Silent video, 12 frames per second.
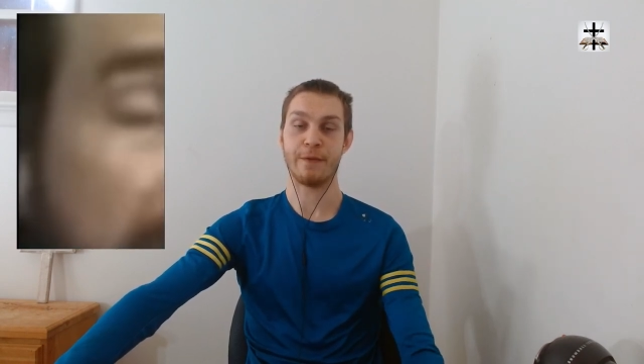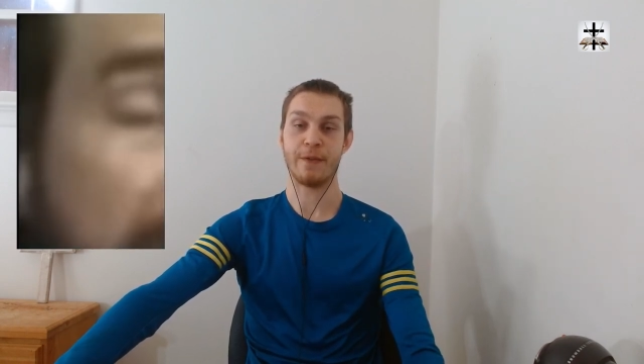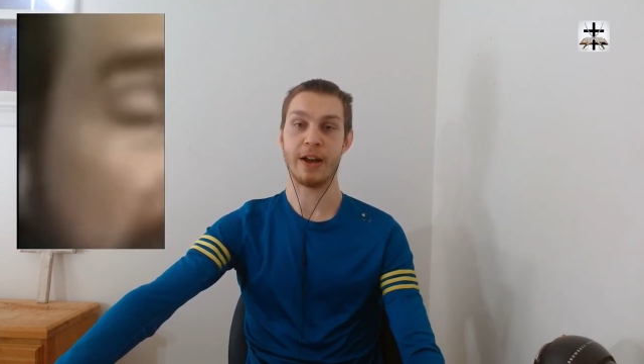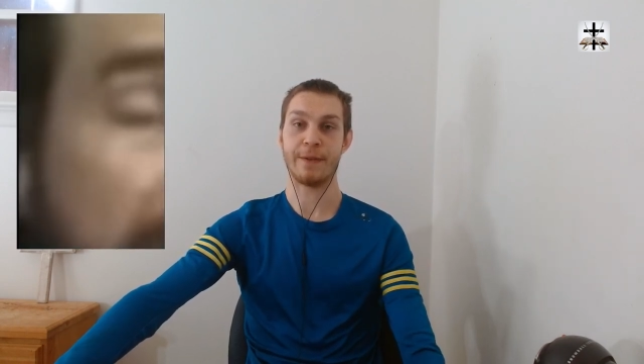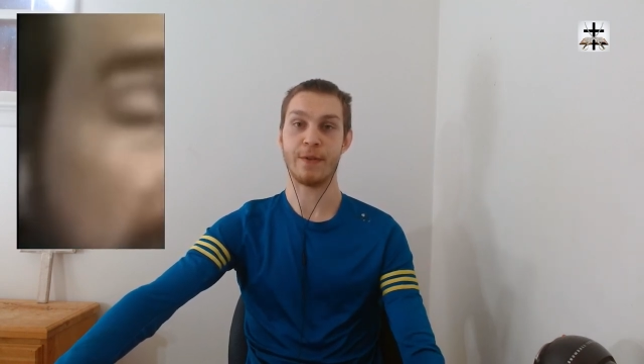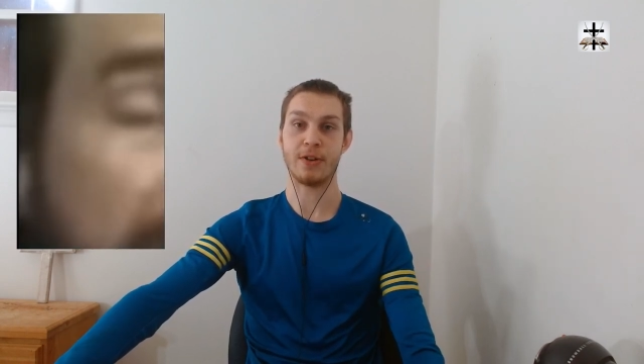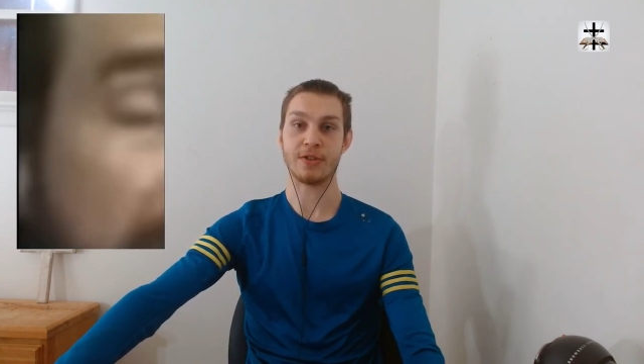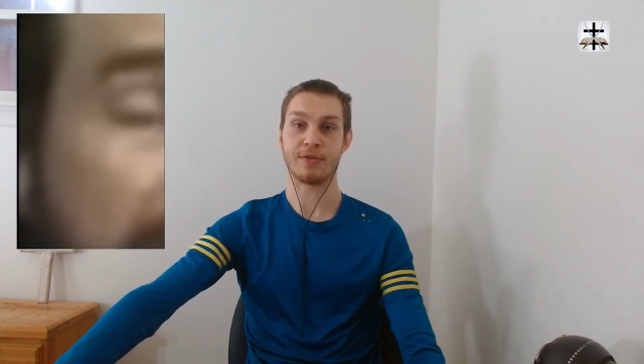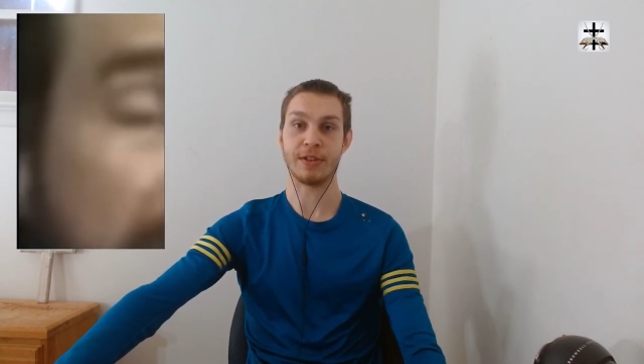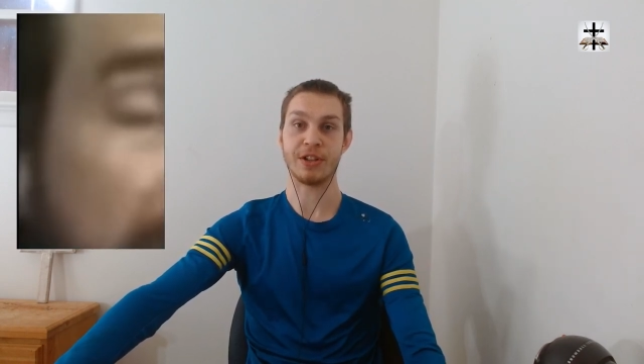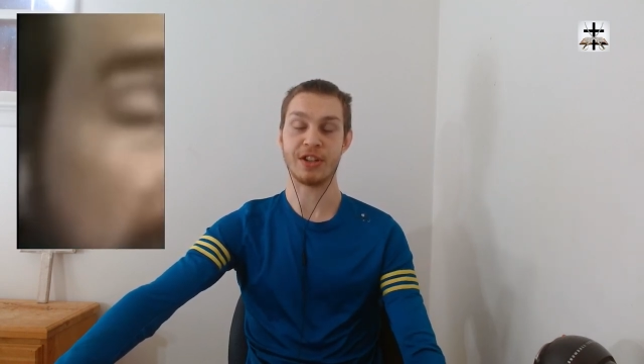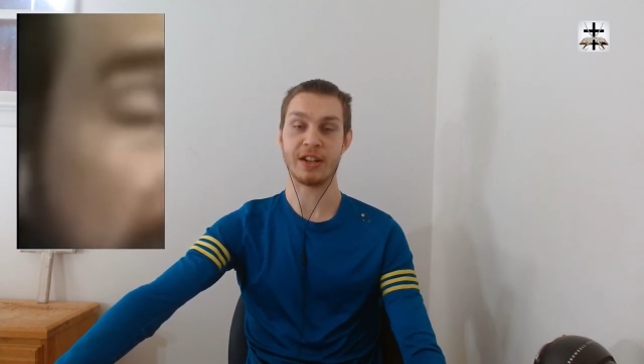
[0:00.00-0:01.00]
fi false
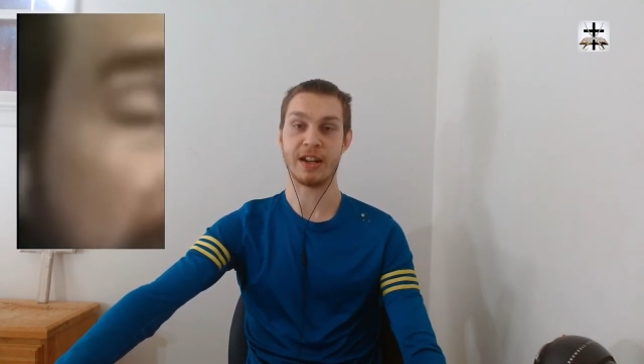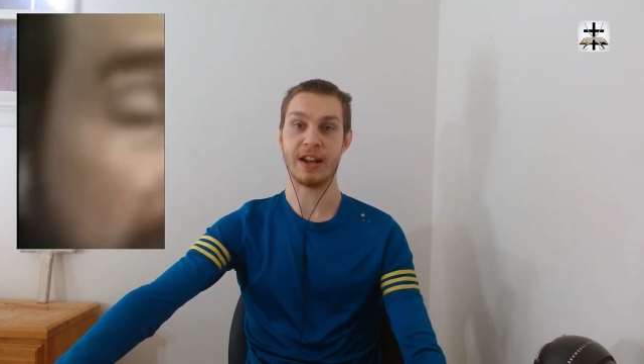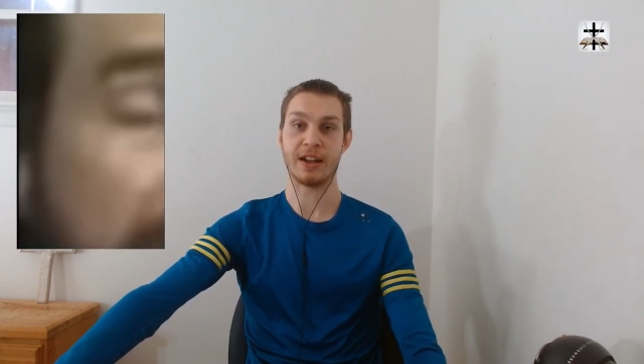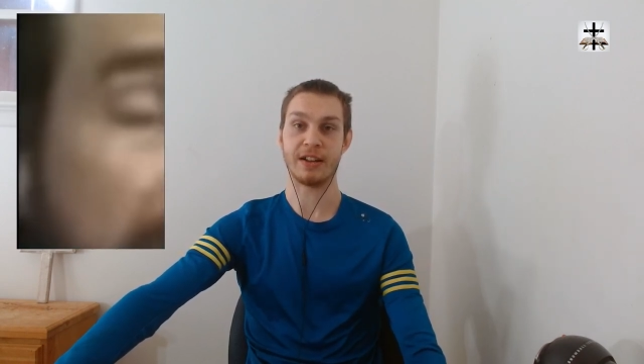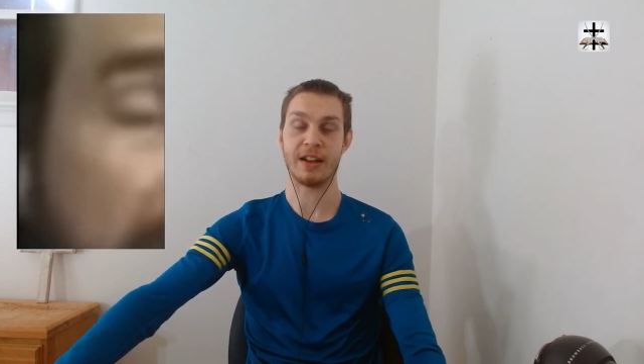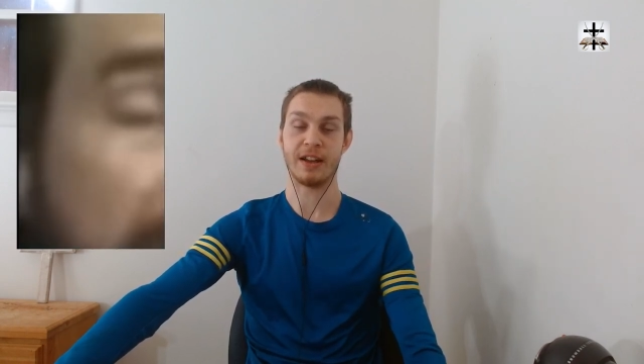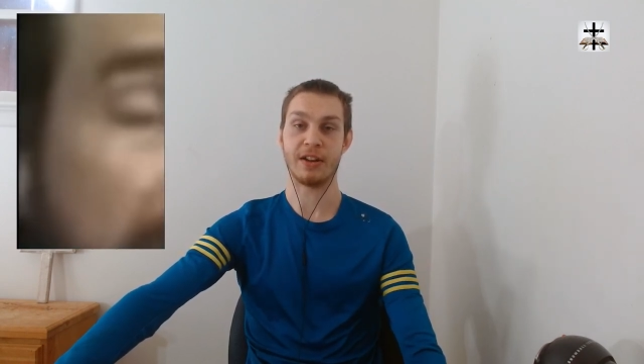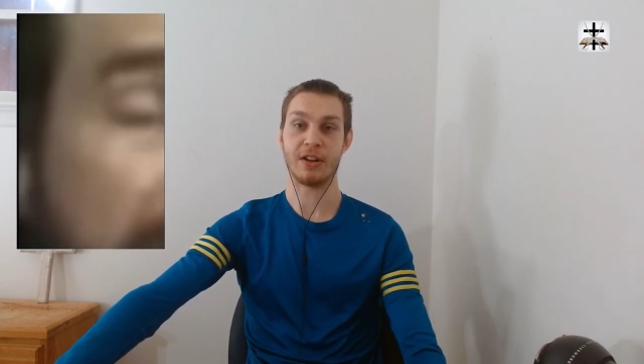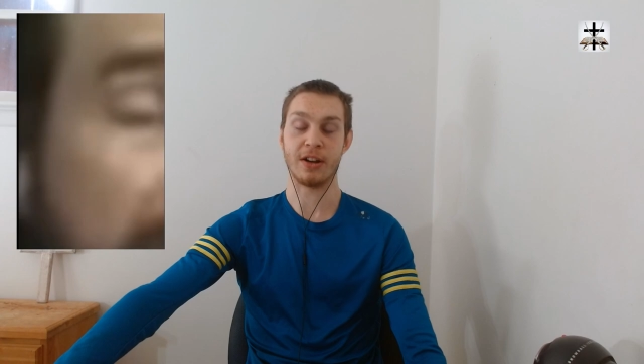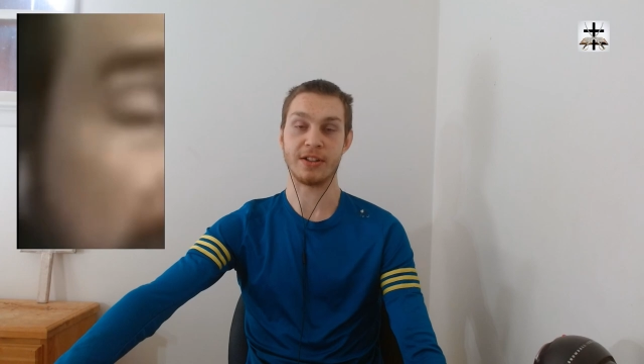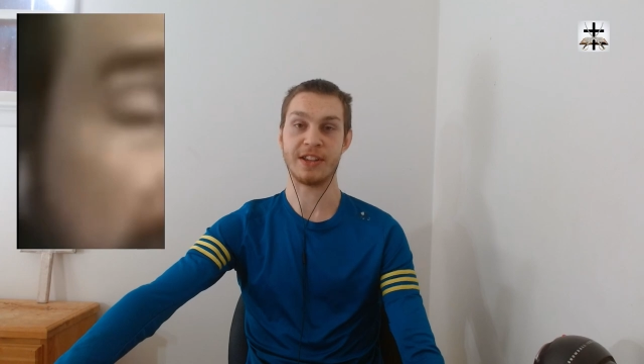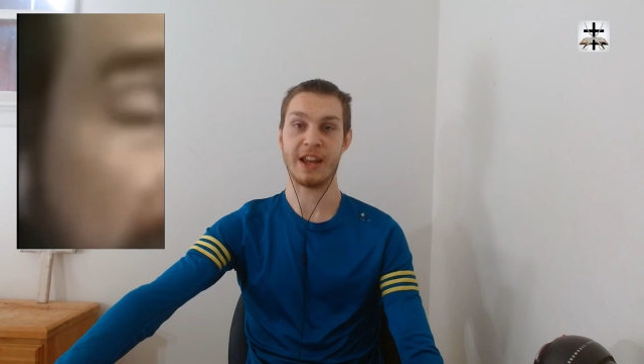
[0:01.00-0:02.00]
religion that, I, that
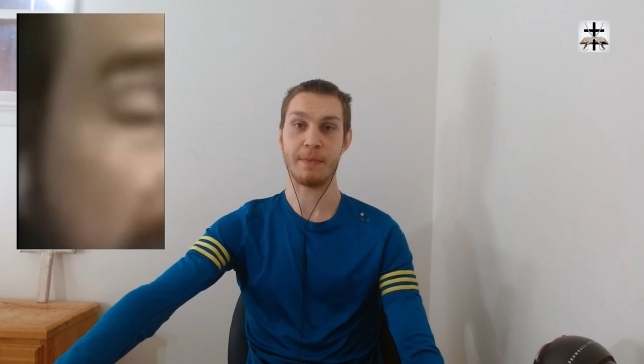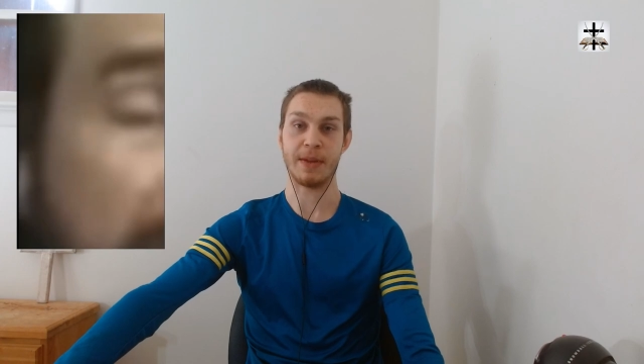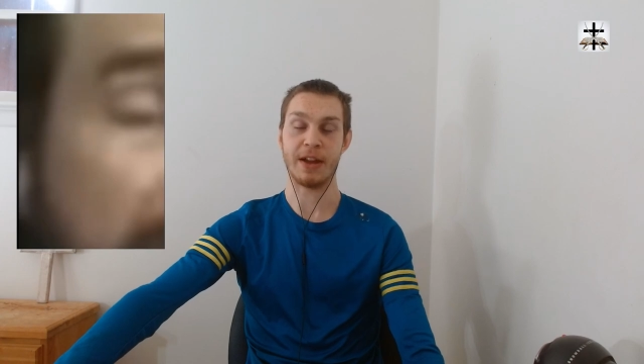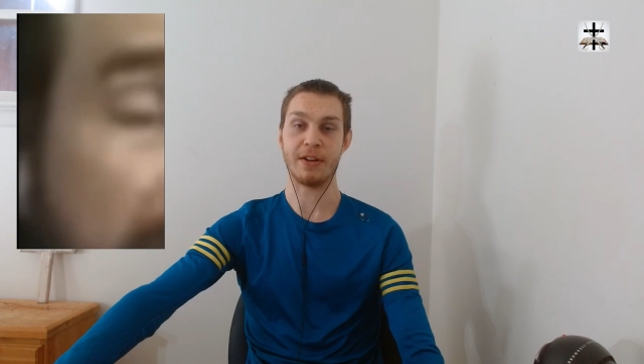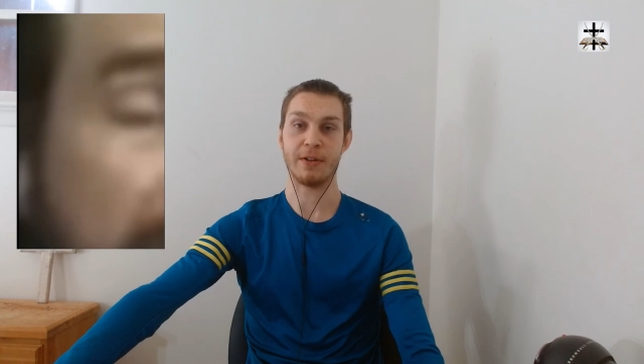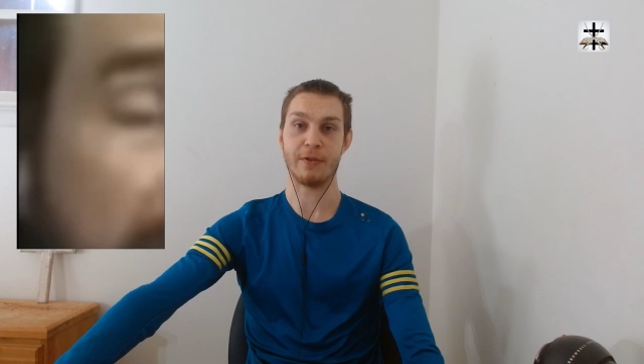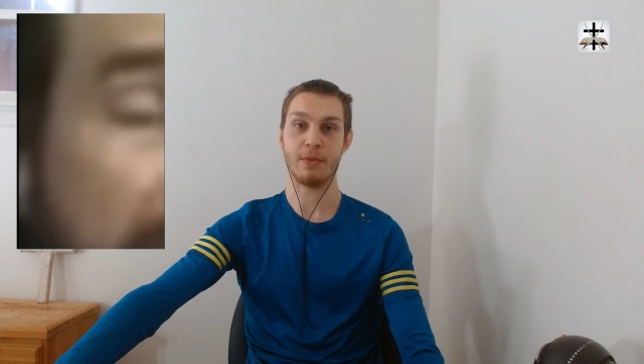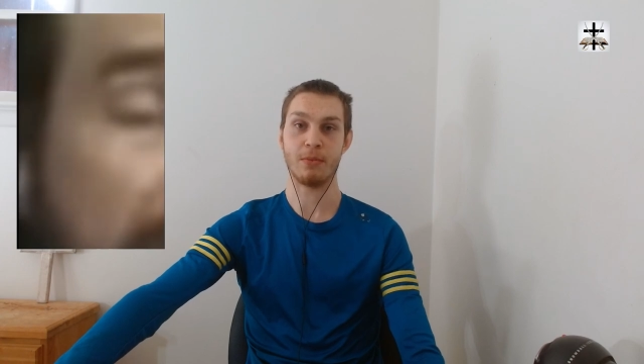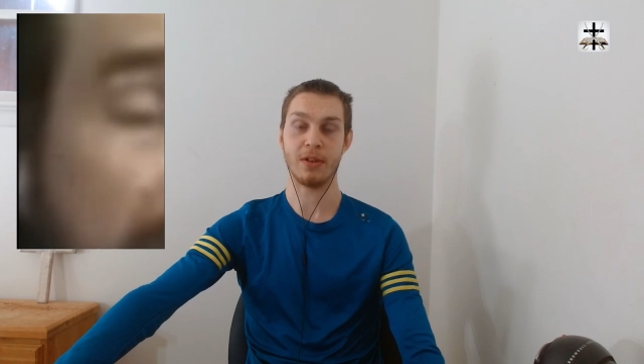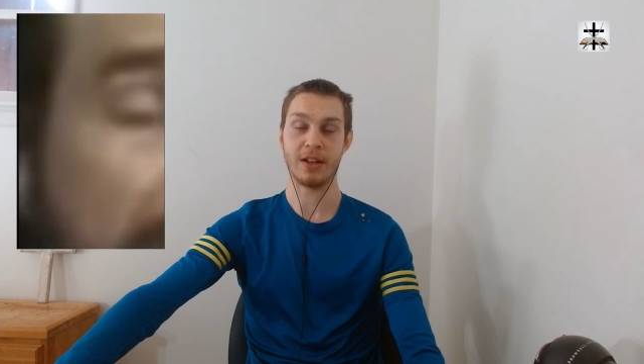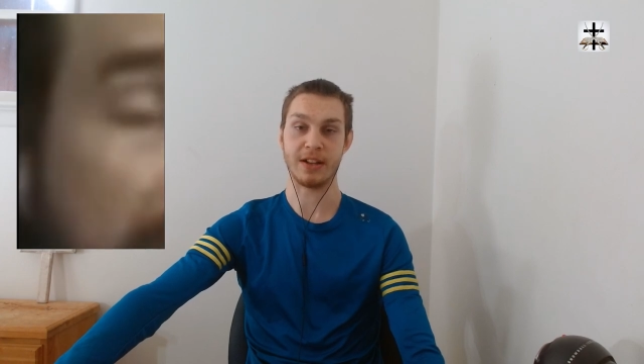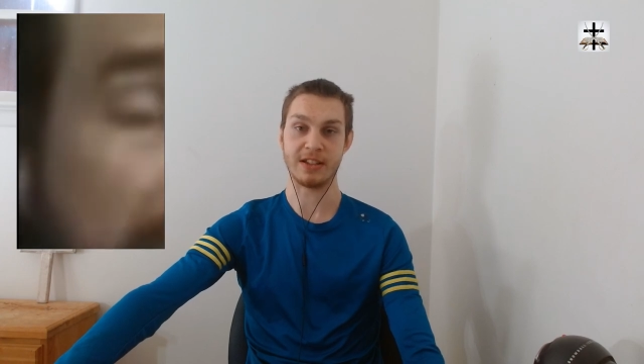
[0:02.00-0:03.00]
God saved me out of,
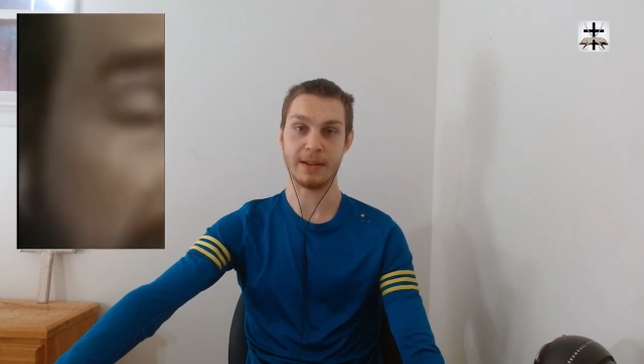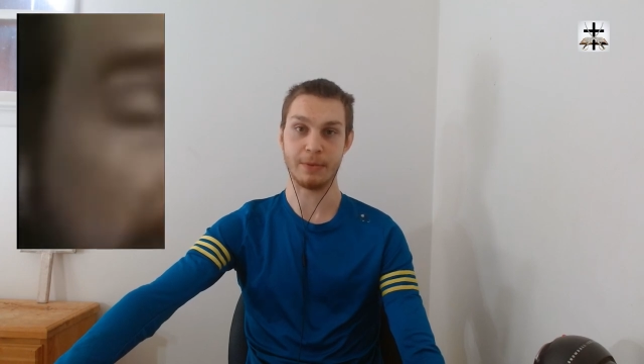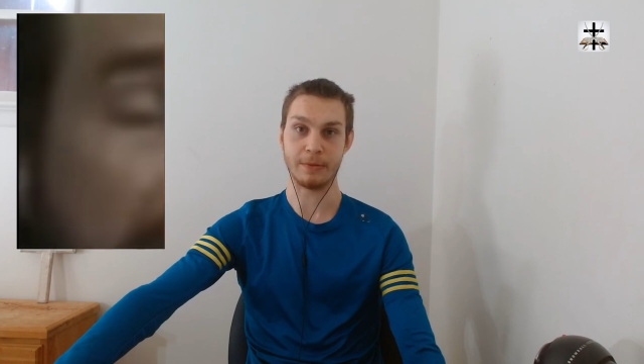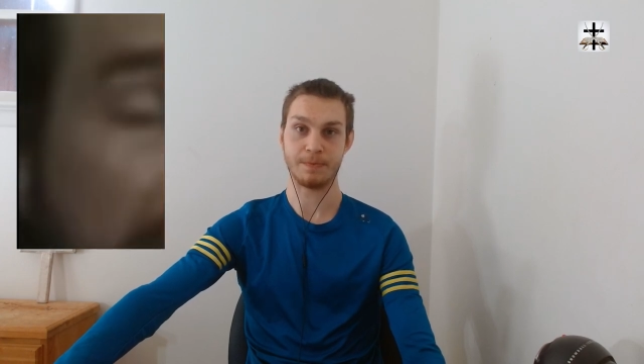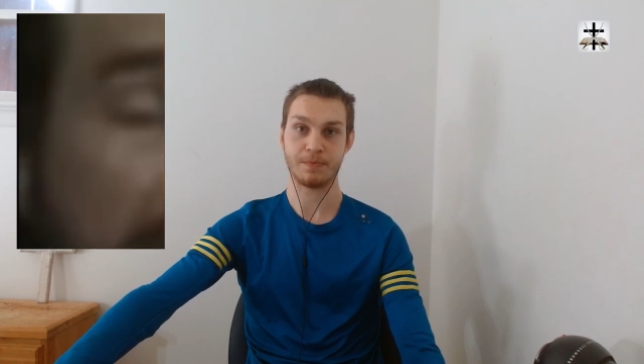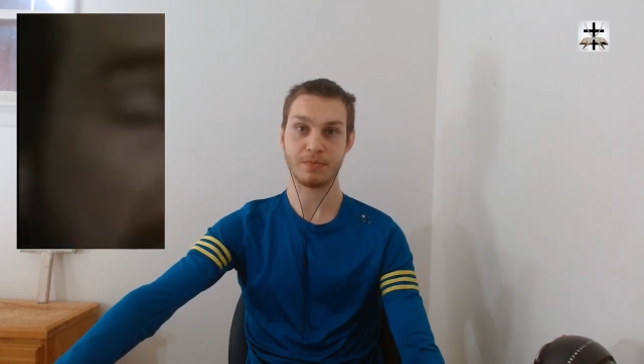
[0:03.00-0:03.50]
plain and simple.